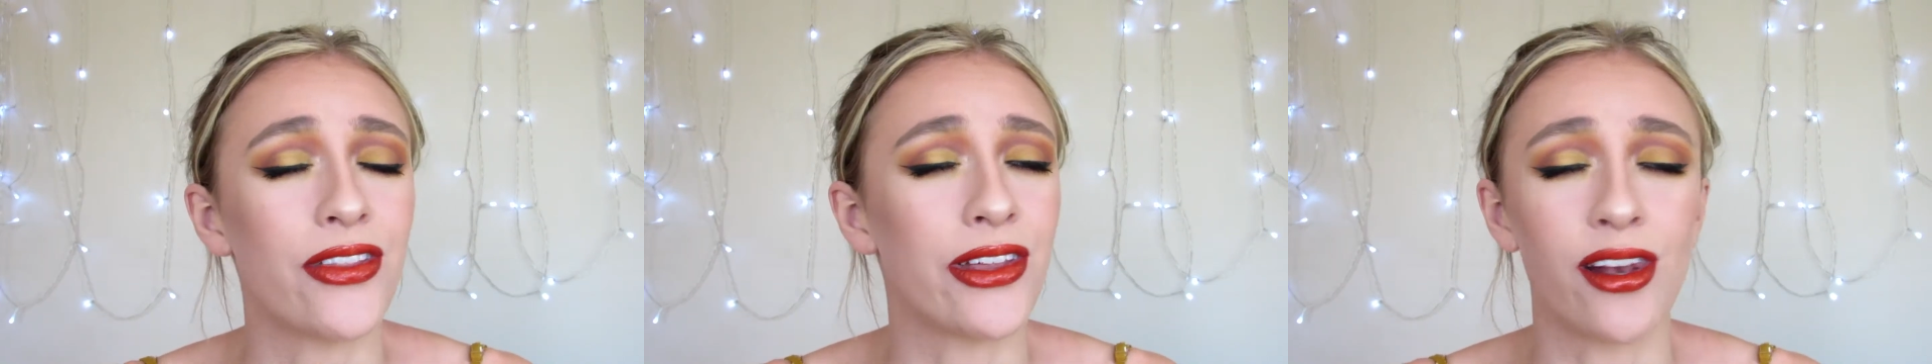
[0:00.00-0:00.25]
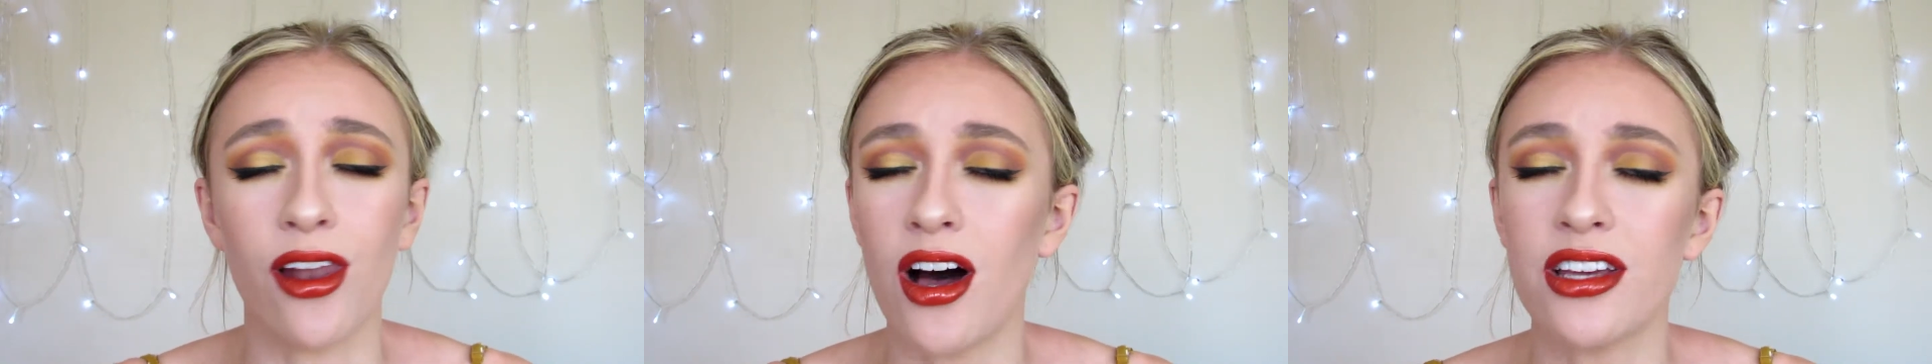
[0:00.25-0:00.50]
the
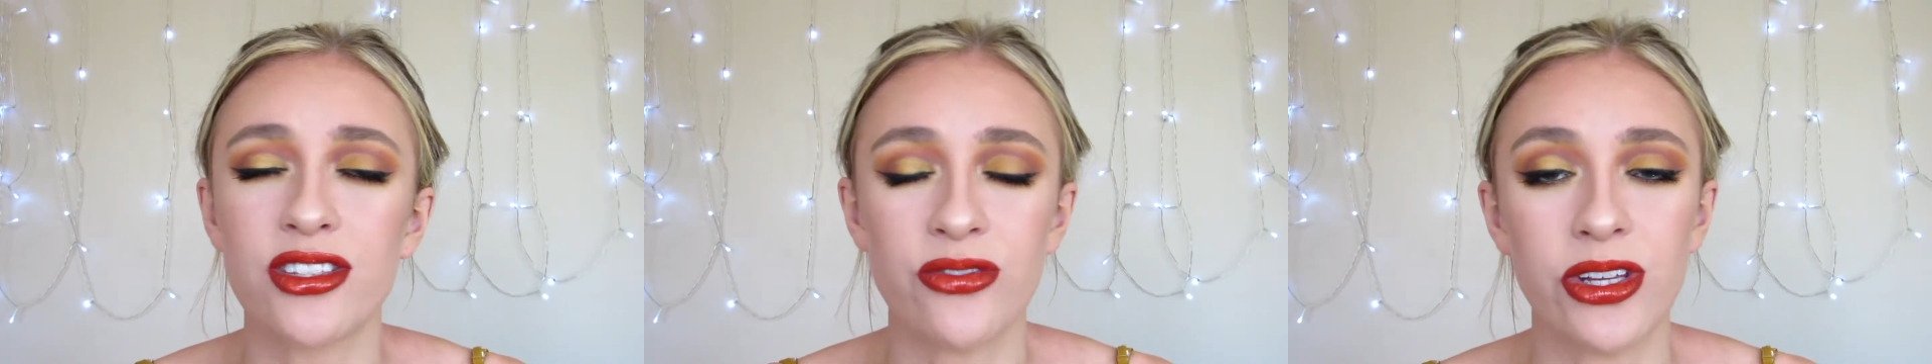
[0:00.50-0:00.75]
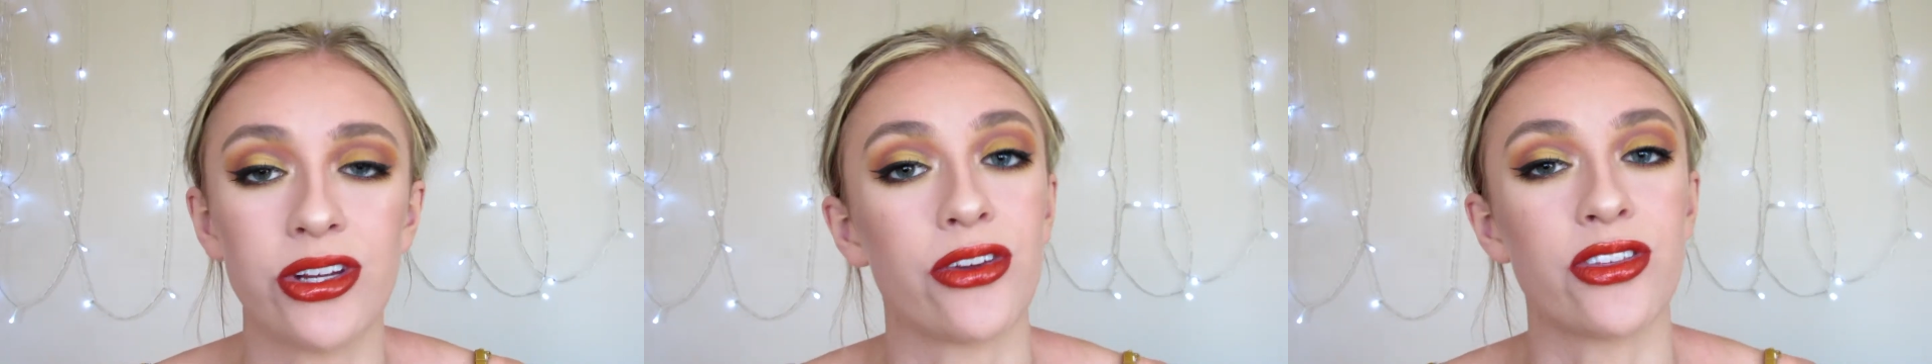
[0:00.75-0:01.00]
last
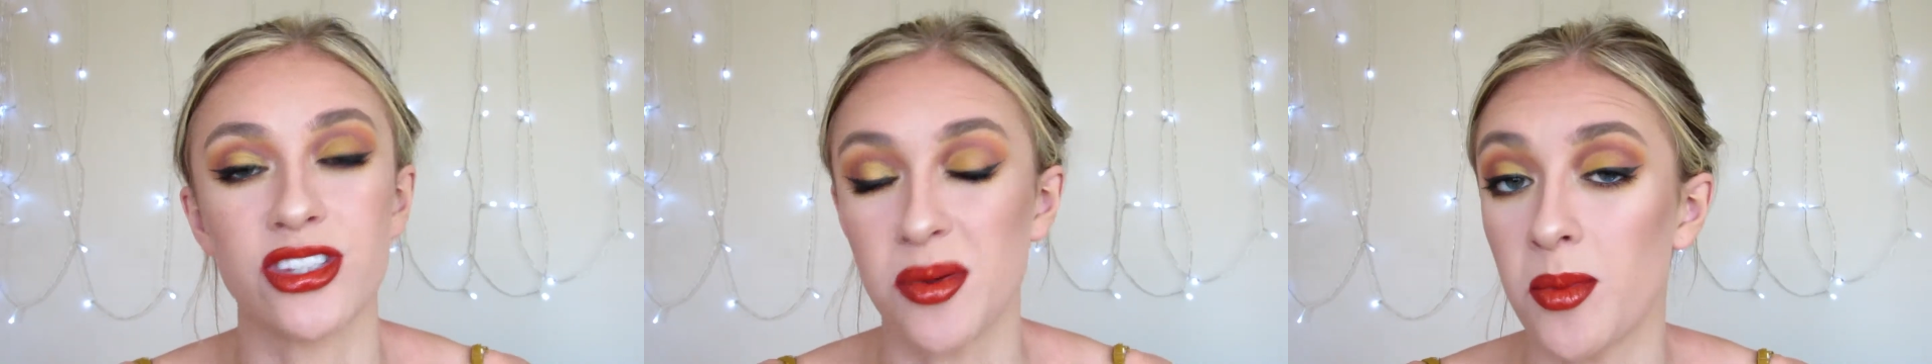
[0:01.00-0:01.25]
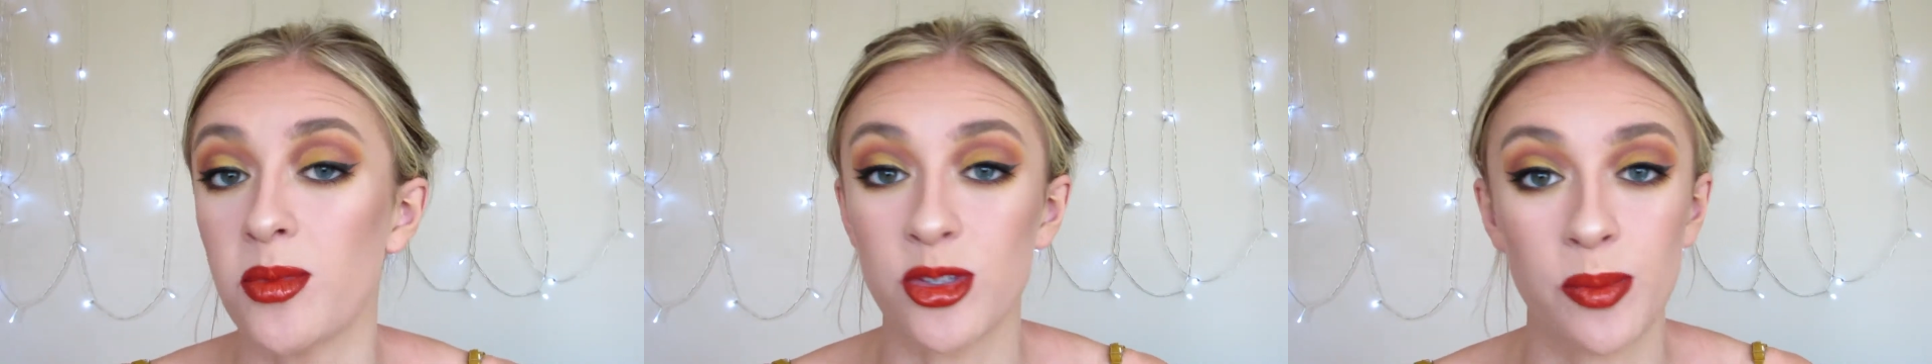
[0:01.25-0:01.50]
video that
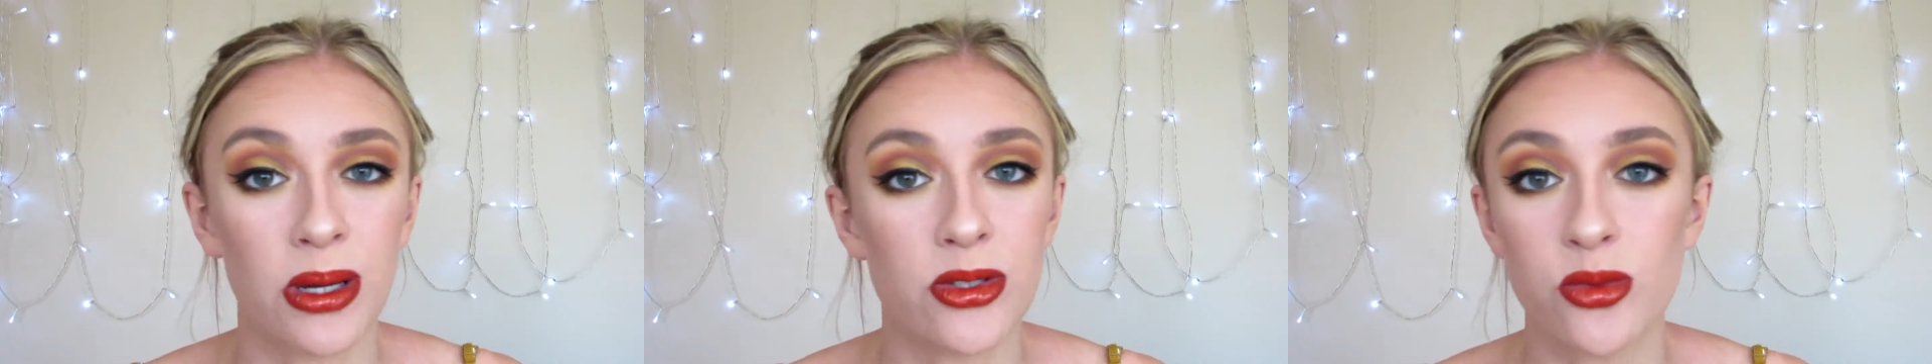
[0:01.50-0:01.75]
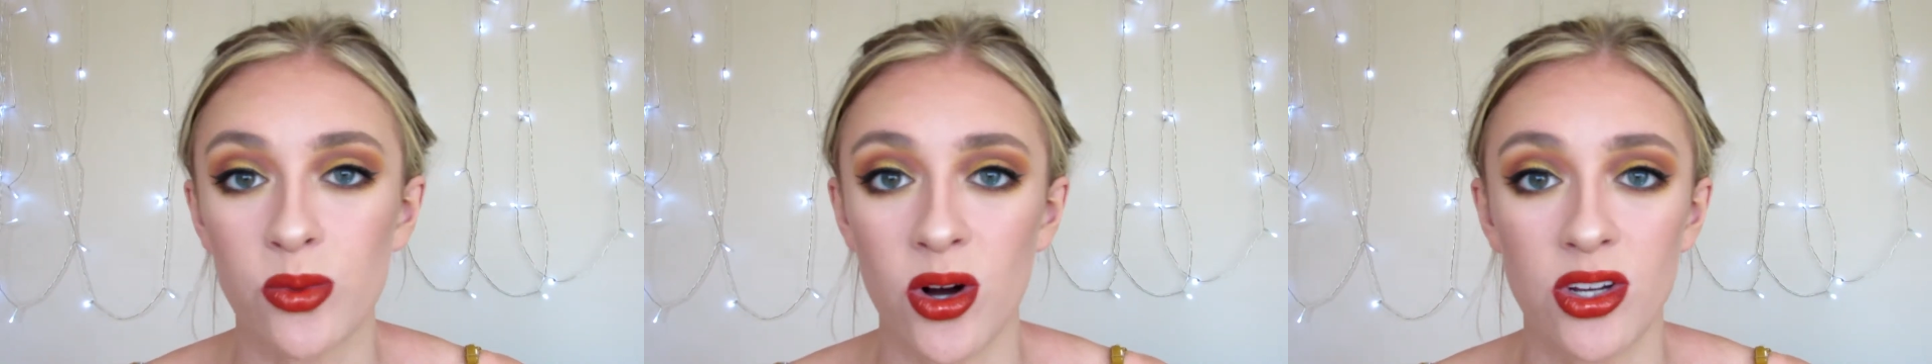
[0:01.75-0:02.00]
someone was about
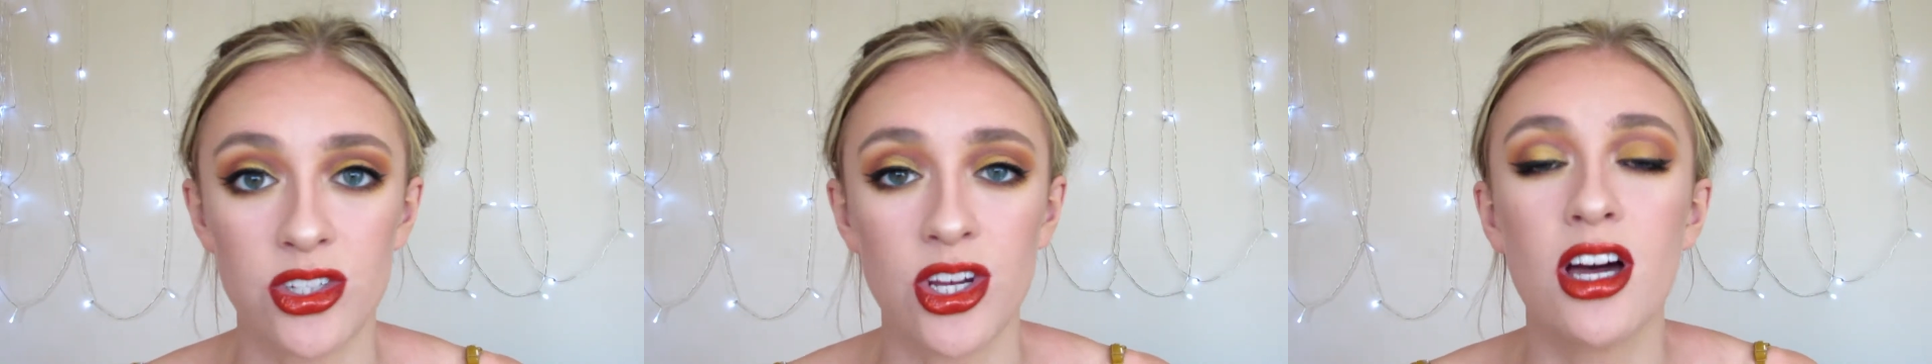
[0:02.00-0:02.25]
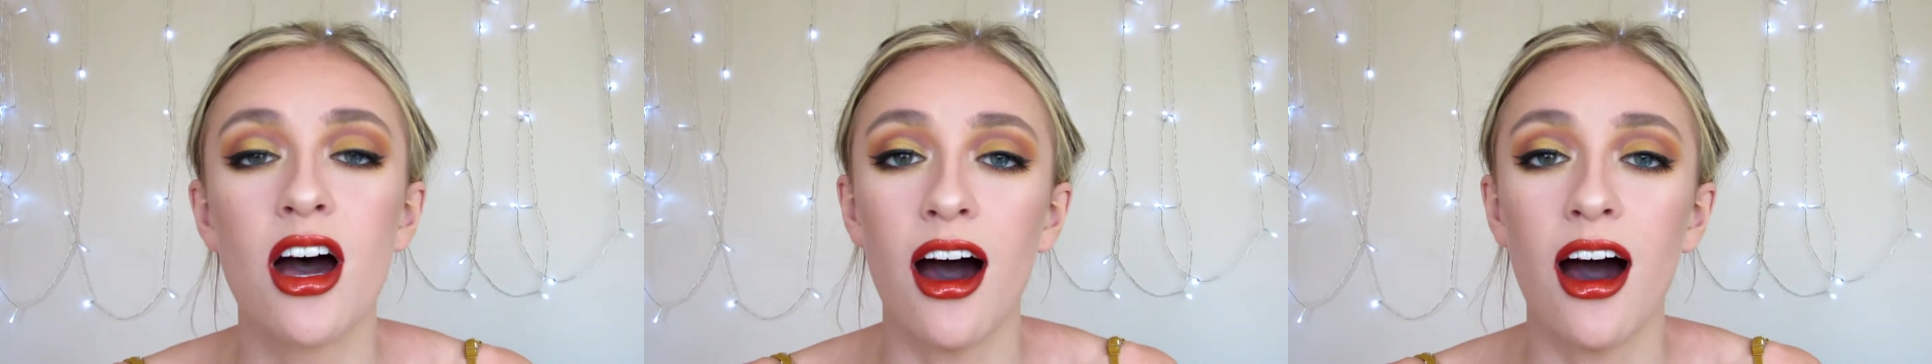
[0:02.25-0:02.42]
to watch,